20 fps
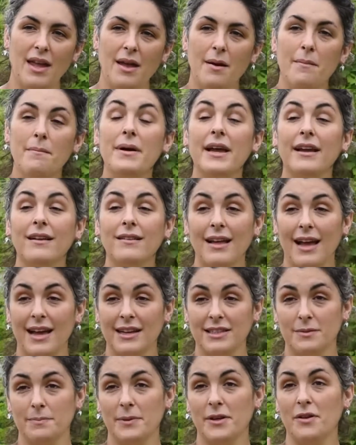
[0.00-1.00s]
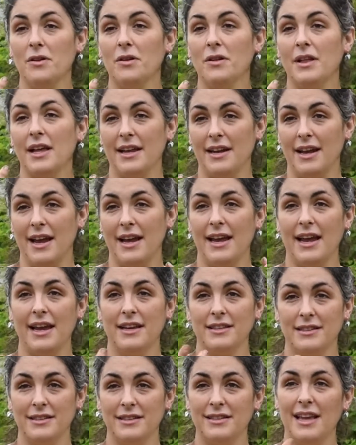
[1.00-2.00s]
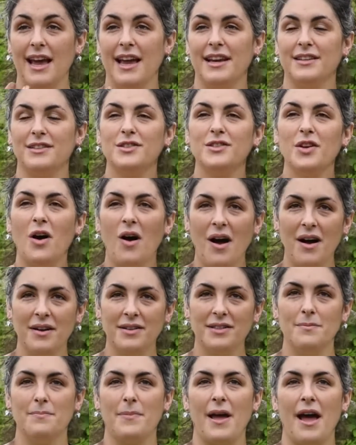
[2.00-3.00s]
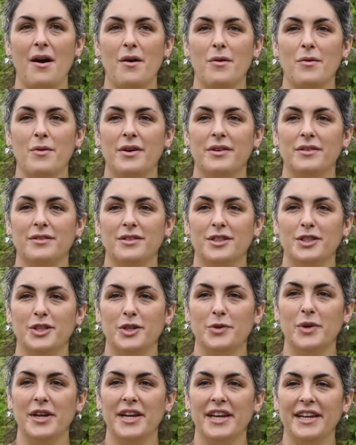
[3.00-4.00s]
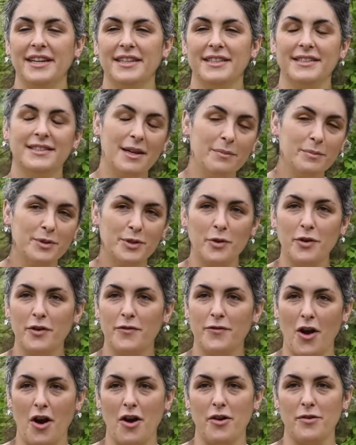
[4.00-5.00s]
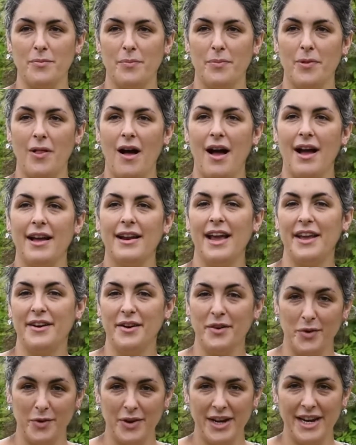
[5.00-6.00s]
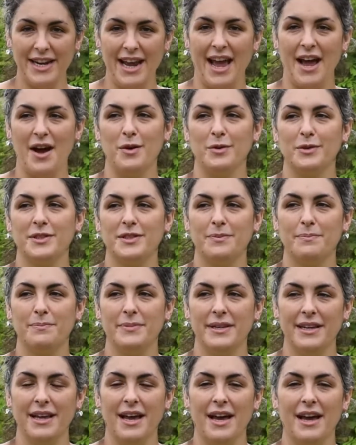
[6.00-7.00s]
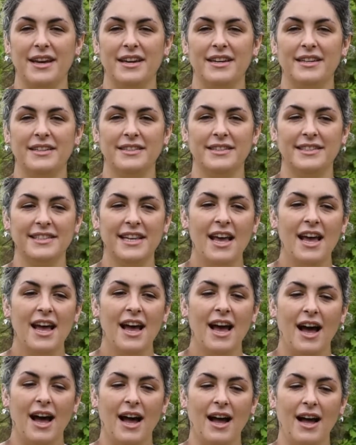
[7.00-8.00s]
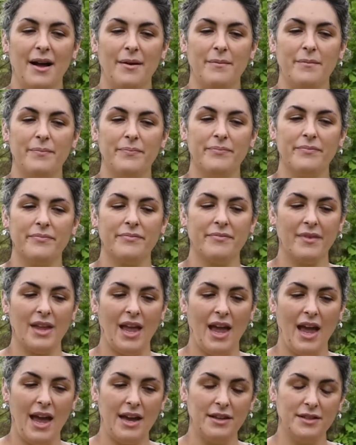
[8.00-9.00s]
Michael Asbill and I had talked about doing some sort of garden plot and a greenhouse because at